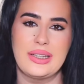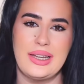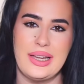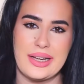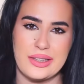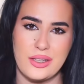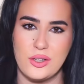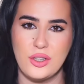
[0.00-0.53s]
the
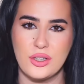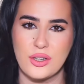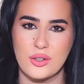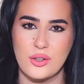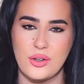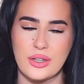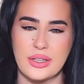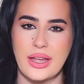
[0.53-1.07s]
lactonic
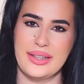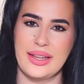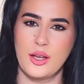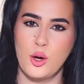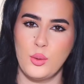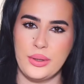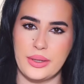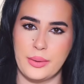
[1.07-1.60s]
accord, they
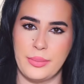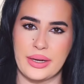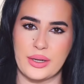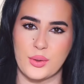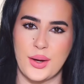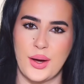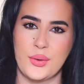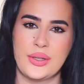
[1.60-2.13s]
go in the
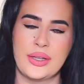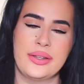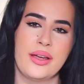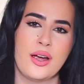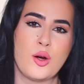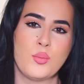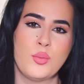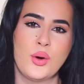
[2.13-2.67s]
background and they
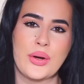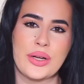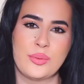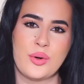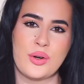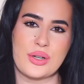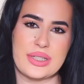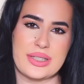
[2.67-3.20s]
are more and
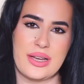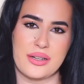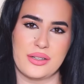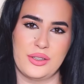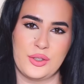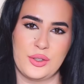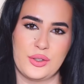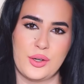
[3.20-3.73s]
more
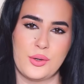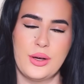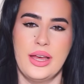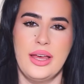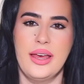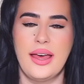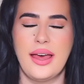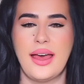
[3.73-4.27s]
subtle, you know,
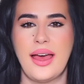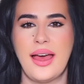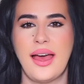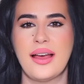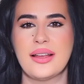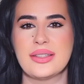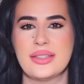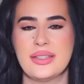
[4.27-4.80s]

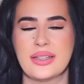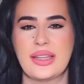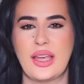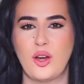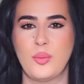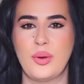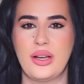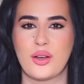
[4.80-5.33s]
as the
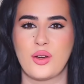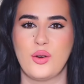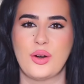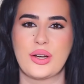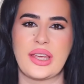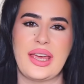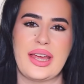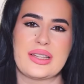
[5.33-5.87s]
caramel
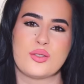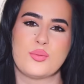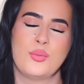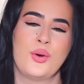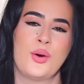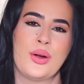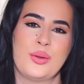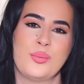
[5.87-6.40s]
accord gets
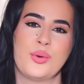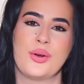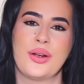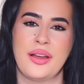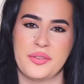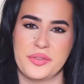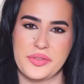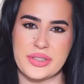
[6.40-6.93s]
more and
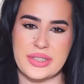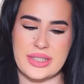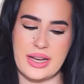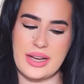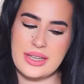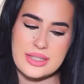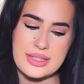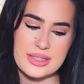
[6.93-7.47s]
more
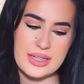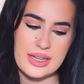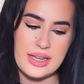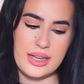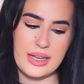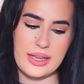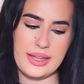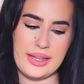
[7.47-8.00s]
emphasized.
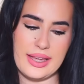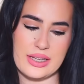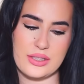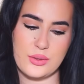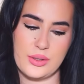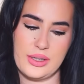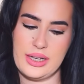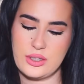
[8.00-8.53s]

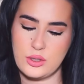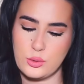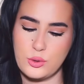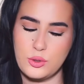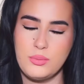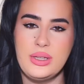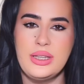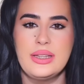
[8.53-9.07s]
Yes, you guys, so
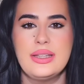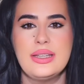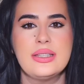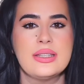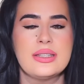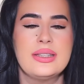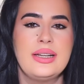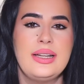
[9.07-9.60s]
to me this
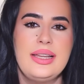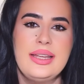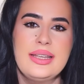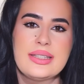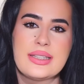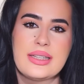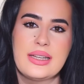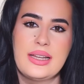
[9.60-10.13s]
is the
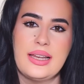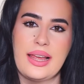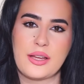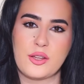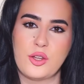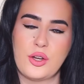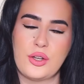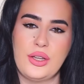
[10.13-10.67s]
least
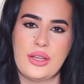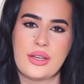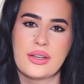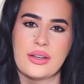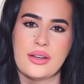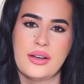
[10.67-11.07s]
lactonic